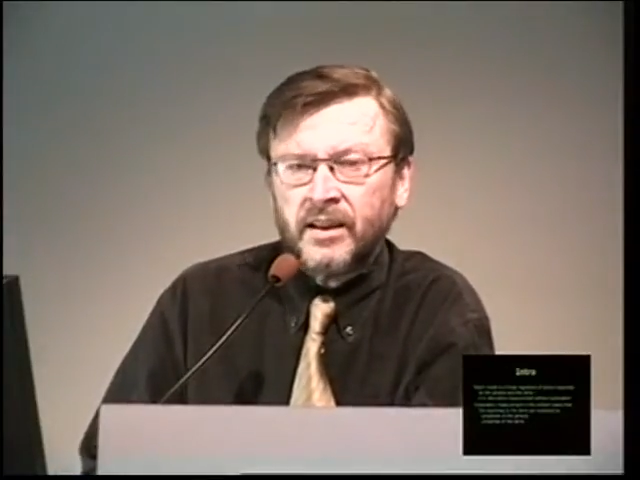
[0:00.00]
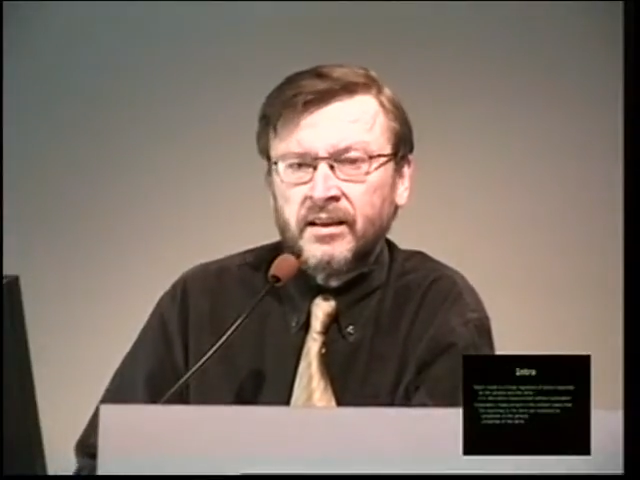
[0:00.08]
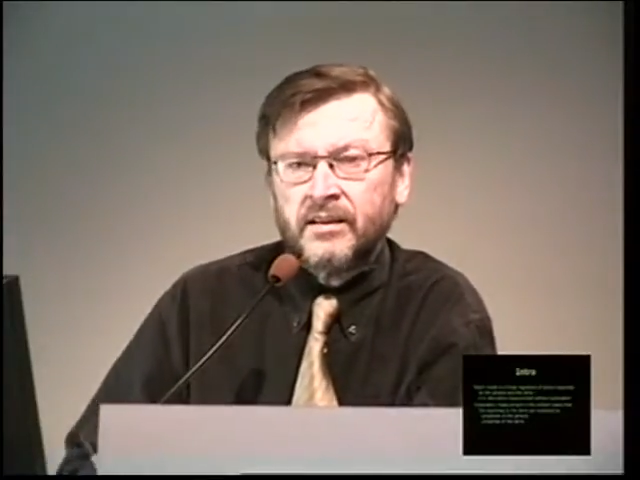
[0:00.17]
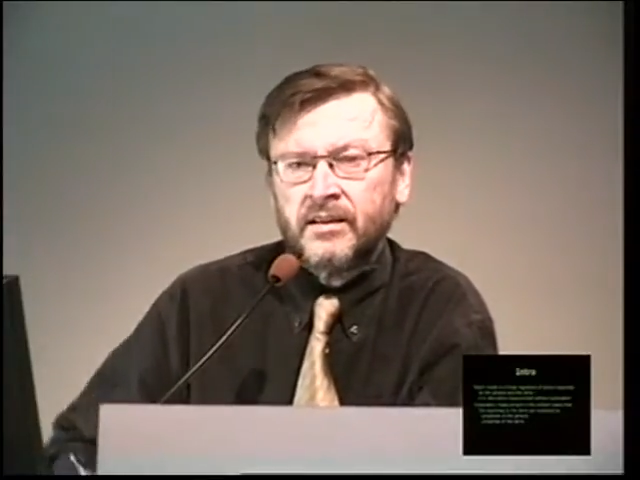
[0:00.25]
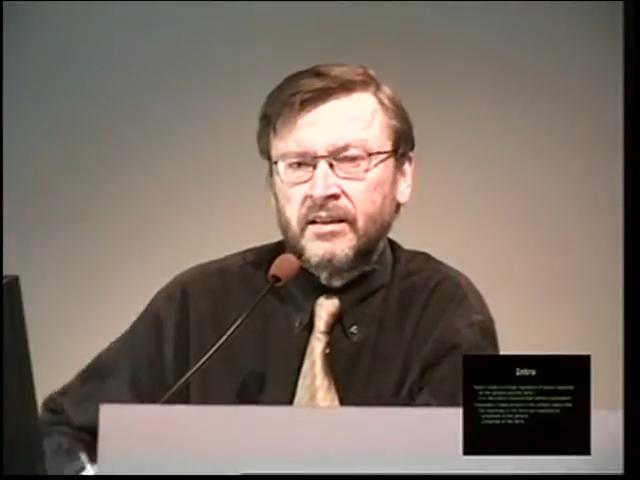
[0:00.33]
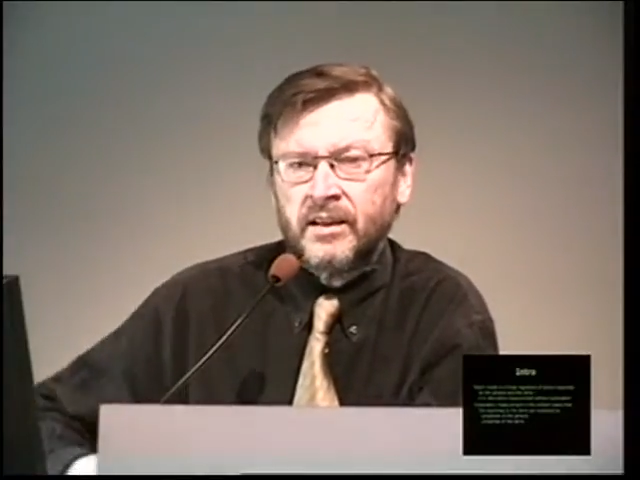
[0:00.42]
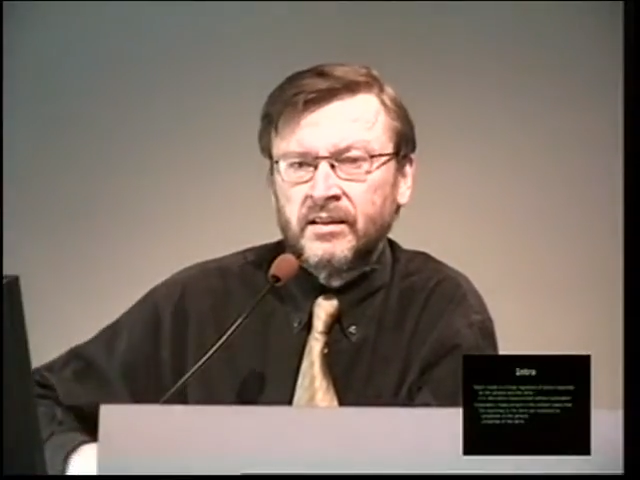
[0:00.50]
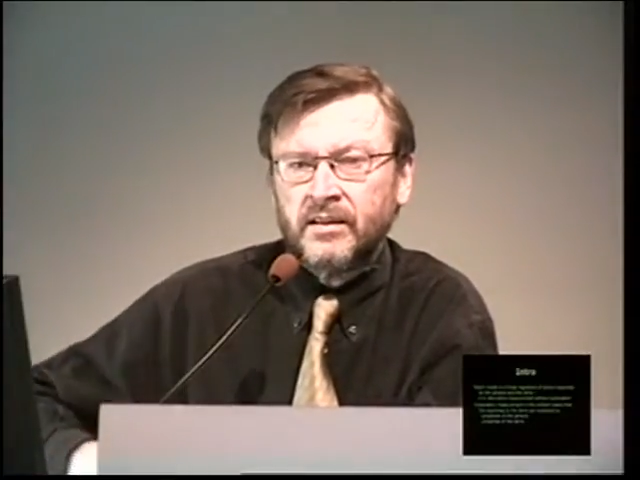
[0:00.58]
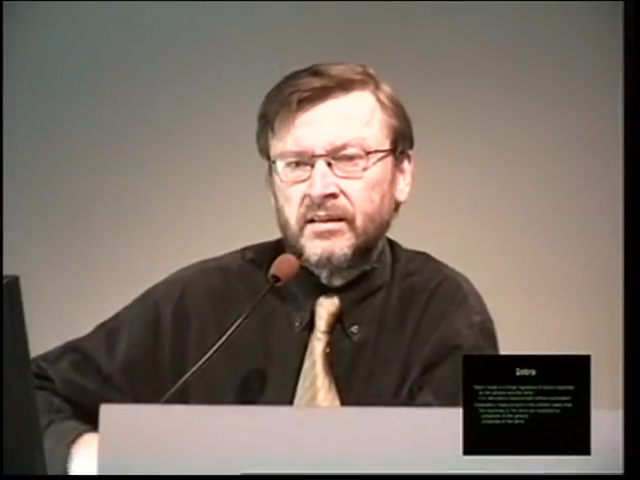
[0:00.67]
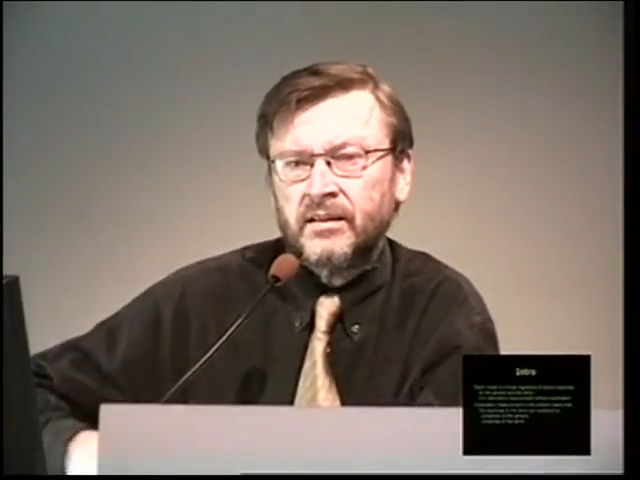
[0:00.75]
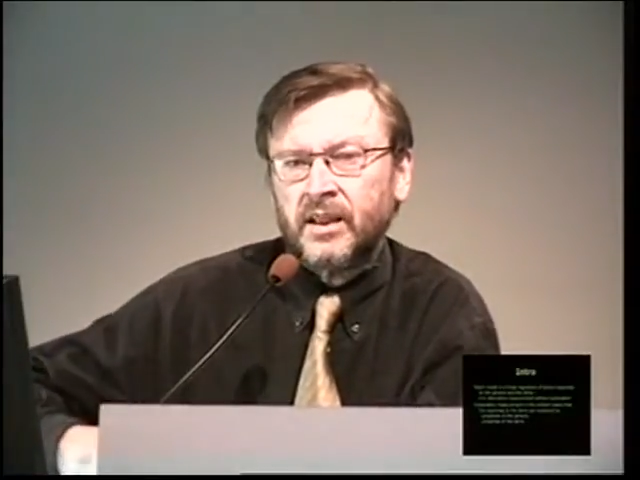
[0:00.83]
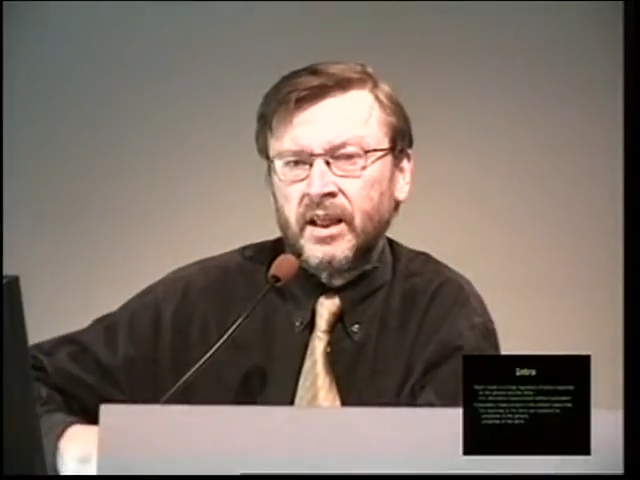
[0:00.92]

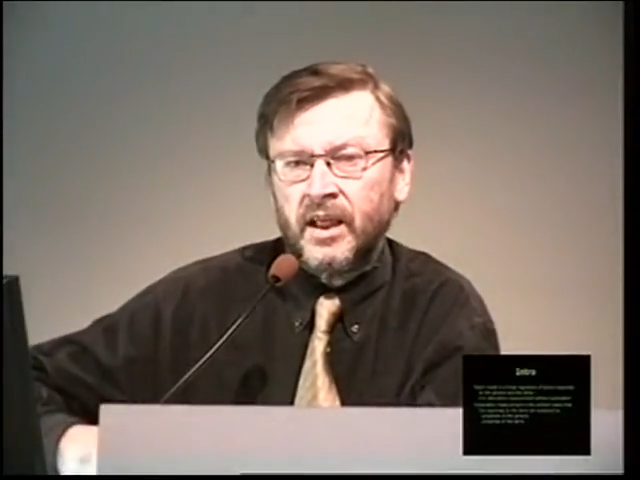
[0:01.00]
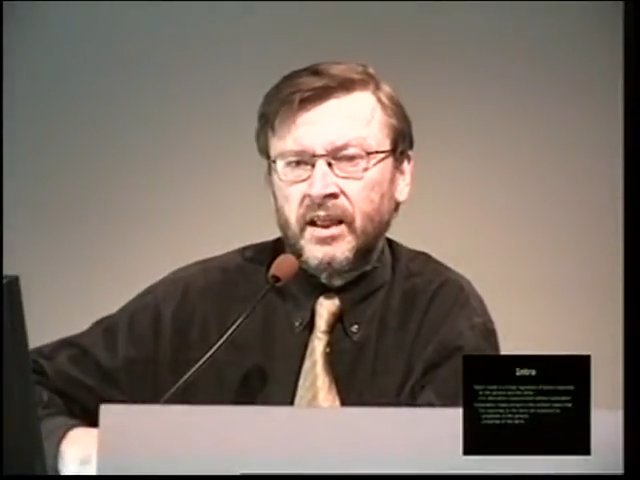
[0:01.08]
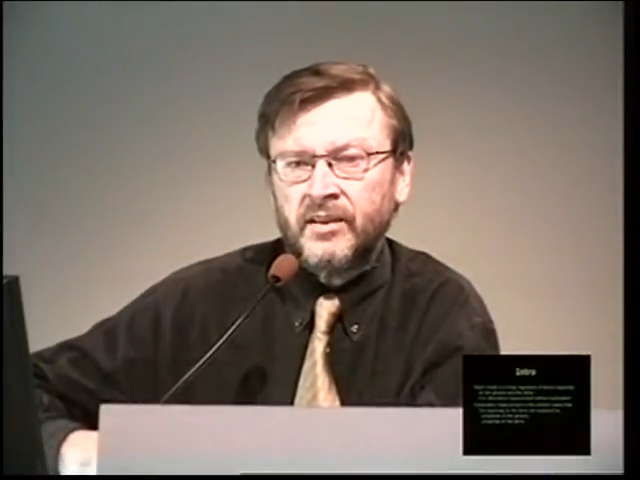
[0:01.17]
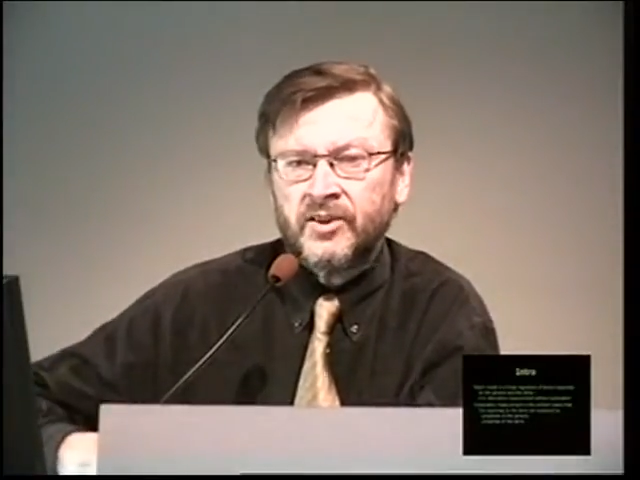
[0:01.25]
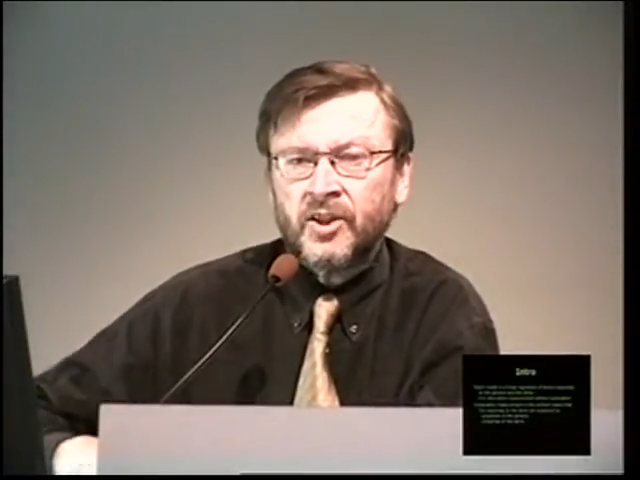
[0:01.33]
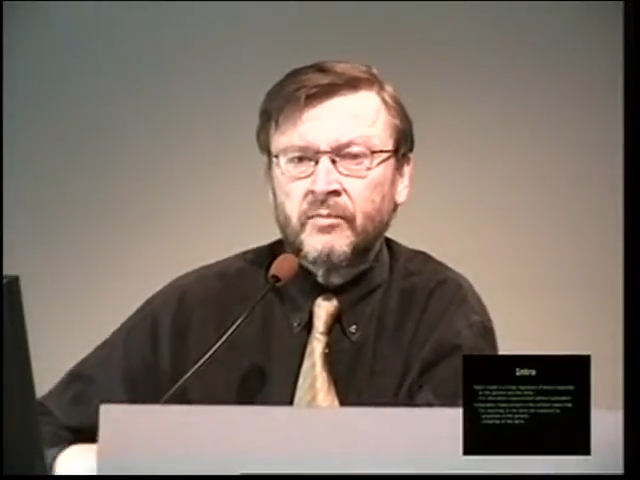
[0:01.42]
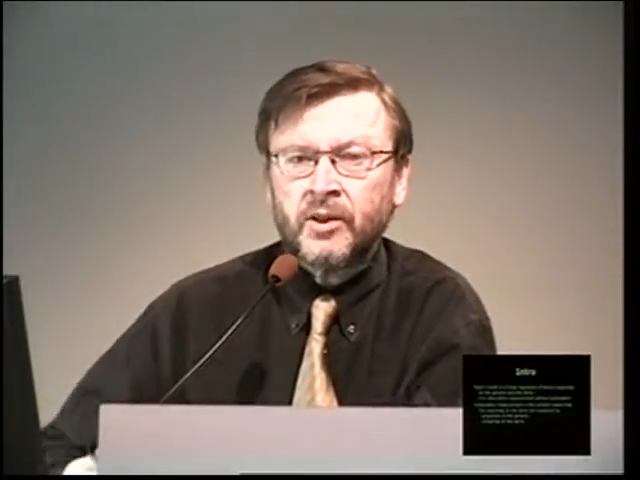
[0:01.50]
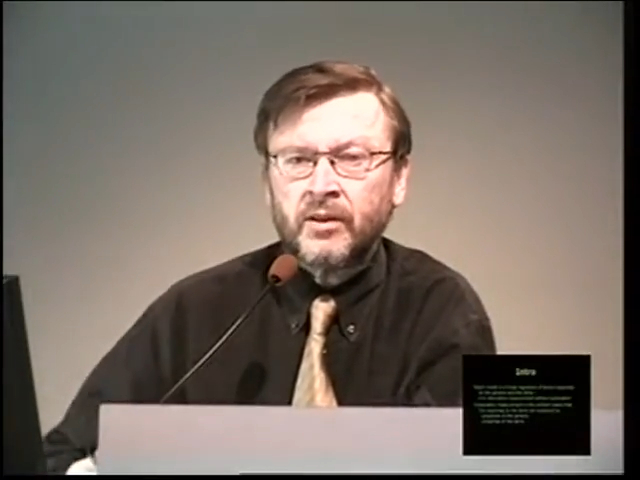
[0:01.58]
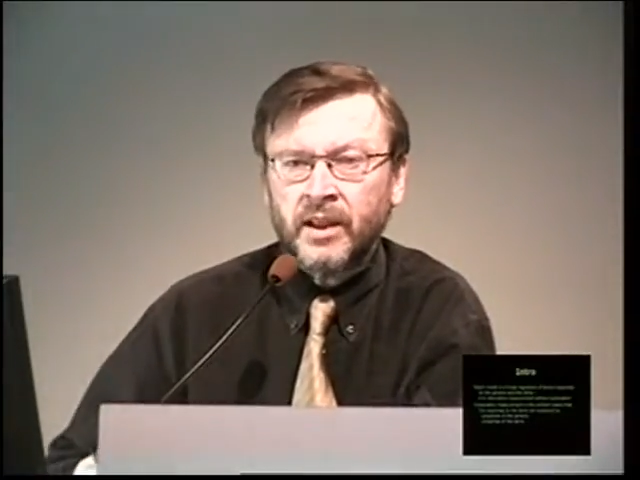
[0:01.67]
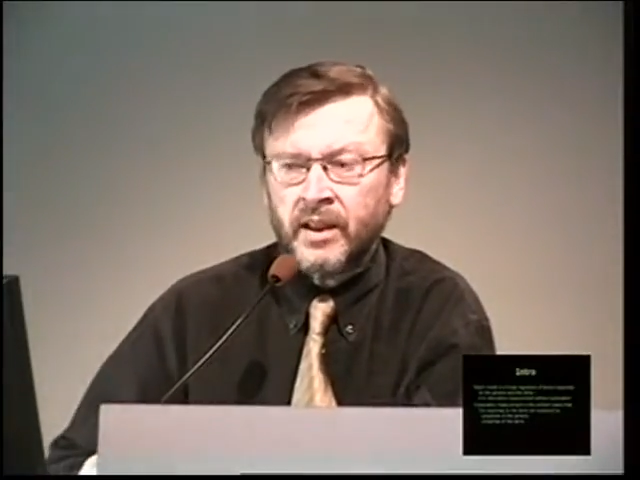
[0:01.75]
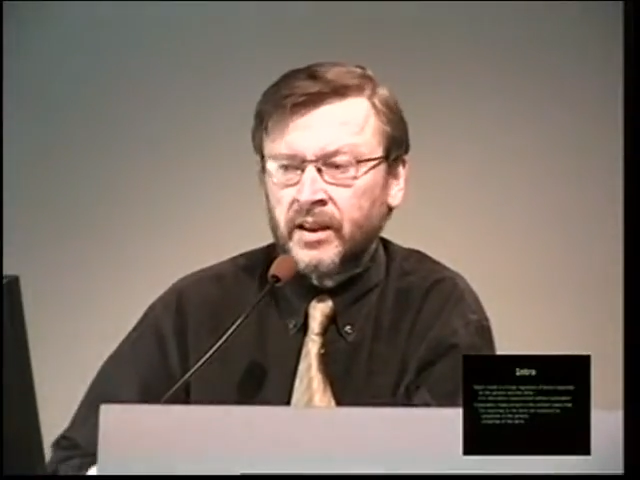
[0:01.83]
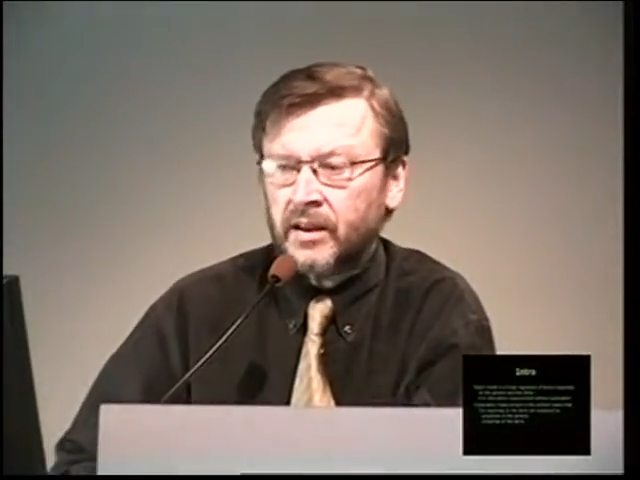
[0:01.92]
is a
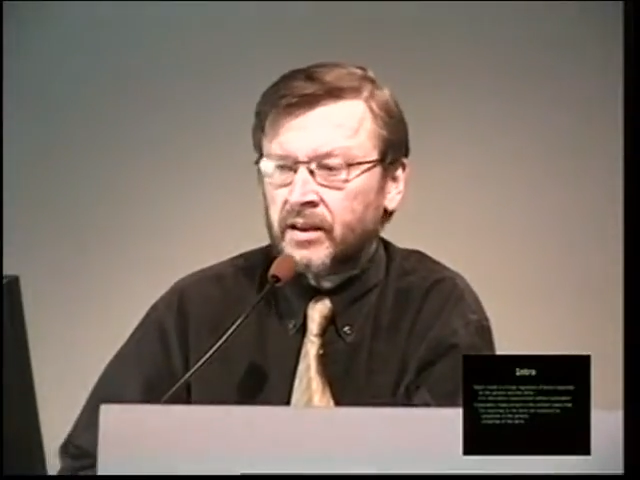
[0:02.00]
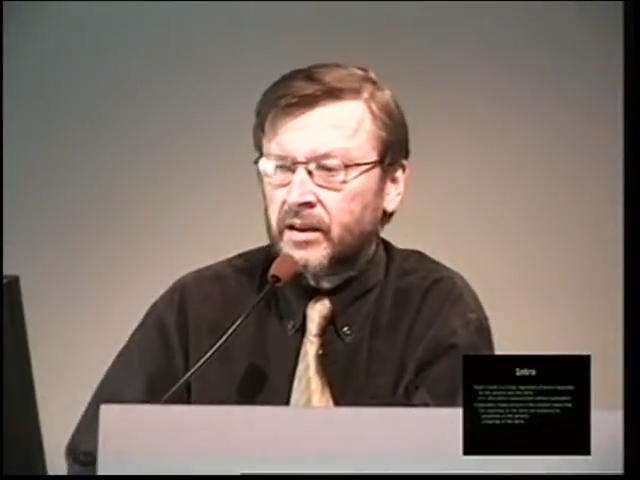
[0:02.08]
summary,